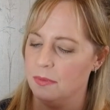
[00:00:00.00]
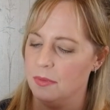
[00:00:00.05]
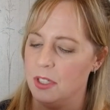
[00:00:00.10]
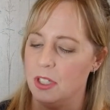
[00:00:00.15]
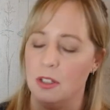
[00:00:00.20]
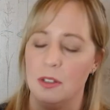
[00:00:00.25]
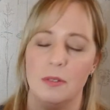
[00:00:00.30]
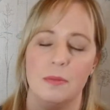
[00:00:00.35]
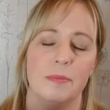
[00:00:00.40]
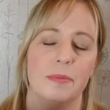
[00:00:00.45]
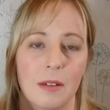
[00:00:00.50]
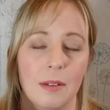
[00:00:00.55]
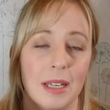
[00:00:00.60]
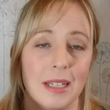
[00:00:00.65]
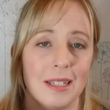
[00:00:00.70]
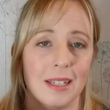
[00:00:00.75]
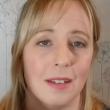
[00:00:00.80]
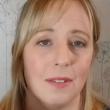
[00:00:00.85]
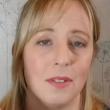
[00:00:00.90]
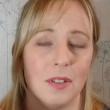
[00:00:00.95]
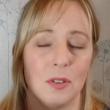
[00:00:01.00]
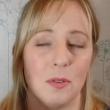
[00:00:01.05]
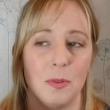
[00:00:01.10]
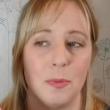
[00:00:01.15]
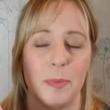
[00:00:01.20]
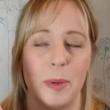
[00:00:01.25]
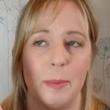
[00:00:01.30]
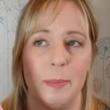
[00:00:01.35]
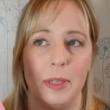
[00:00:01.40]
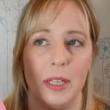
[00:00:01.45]
No, I'm guessing if this
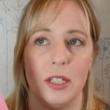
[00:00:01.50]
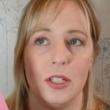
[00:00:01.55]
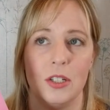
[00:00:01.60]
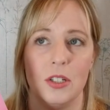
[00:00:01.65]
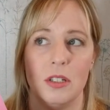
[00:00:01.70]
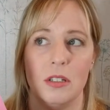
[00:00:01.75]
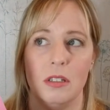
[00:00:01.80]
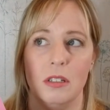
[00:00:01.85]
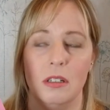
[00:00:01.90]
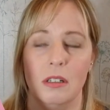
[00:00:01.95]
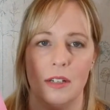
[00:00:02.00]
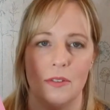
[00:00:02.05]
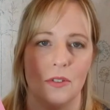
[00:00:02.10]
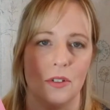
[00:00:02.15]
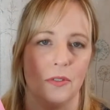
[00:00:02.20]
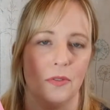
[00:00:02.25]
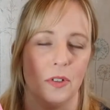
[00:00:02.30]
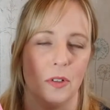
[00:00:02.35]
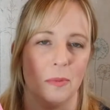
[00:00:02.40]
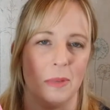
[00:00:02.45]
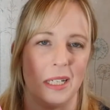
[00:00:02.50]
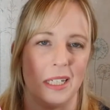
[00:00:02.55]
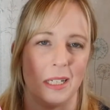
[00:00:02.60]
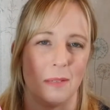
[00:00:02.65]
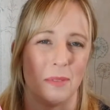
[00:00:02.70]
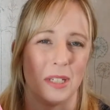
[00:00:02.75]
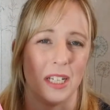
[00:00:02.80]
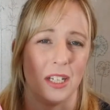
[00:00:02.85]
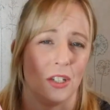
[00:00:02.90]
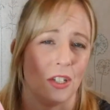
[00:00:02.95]
was published after a film
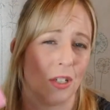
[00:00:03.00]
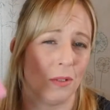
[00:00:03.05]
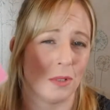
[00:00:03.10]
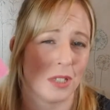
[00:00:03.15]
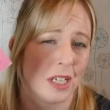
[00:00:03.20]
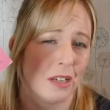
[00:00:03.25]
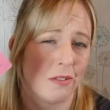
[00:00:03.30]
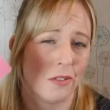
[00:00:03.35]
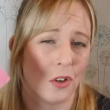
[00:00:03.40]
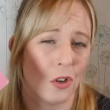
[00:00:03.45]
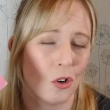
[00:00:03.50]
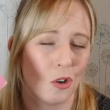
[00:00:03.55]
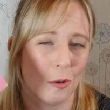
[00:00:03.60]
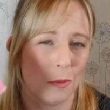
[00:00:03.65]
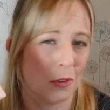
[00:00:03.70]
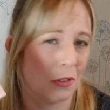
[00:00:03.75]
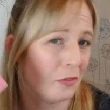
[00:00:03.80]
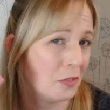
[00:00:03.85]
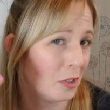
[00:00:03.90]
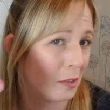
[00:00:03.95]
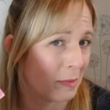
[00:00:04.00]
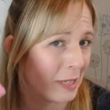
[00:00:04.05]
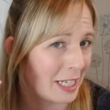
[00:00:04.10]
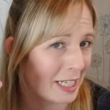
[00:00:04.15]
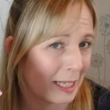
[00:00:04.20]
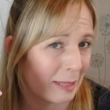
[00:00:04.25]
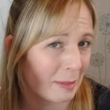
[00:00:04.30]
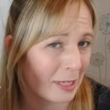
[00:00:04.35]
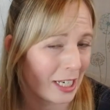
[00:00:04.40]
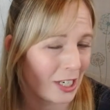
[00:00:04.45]
adaptation, it would have a horrible film
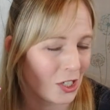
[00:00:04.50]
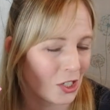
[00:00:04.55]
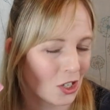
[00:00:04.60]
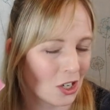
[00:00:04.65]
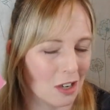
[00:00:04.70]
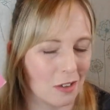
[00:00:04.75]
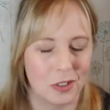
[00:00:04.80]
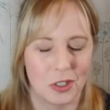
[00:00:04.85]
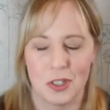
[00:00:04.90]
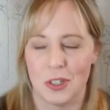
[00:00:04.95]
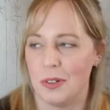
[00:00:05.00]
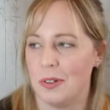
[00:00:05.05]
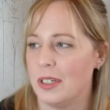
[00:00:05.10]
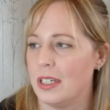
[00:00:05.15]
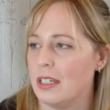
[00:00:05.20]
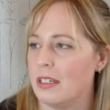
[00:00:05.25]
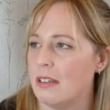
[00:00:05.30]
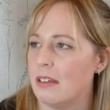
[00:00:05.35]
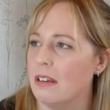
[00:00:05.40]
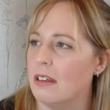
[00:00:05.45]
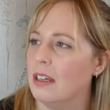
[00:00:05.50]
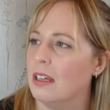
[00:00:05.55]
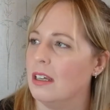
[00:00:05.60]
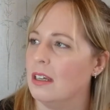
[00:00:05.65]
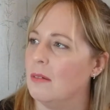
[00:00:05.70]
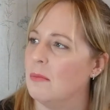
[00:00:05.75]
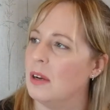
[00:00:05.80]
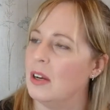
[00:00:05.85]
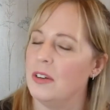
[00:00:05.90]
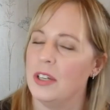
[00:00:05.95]
adaptation cover, so it doesn't.
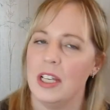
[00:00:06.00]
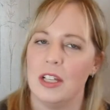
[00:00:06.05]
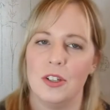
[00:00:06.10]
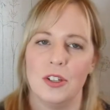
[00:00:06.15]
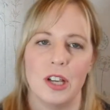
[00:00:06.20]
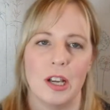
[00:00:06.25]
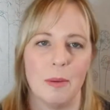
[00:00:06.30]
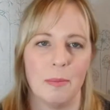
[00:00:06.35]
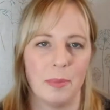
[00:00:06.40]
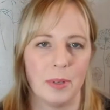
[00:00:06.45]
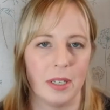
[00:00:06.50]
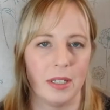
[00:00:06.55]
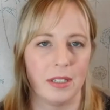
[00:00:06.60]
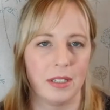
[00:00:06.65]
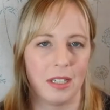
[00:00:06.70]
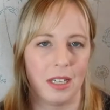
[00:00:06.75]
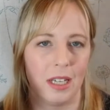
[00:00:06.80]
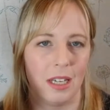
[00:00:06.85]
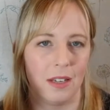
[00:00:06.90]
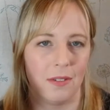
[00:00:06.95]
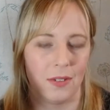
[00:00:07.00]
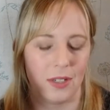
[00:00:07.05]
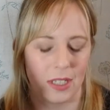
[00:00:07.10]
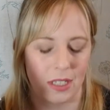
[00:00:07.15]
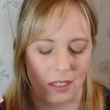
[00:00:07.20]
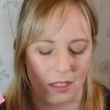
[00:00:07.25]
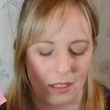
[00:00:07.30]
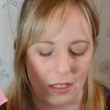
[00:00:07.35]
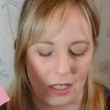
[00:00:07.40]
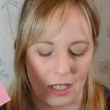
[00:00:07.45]
Um, I'll need to look up and see if it
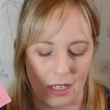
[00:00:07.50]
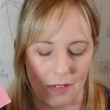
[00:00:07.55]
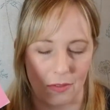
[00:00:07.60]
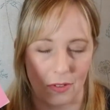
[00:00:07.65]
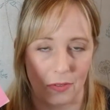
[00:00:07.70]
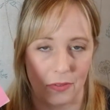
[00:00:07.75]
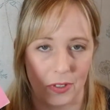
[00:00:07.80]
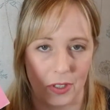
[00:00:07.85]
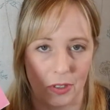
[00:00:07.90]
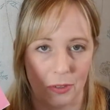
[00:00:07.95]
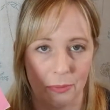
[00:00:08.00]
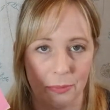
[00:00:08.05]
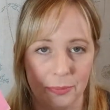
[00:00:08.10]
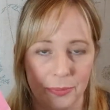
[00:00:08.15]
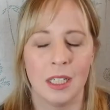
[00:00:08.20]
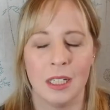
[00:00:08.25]
does have a film.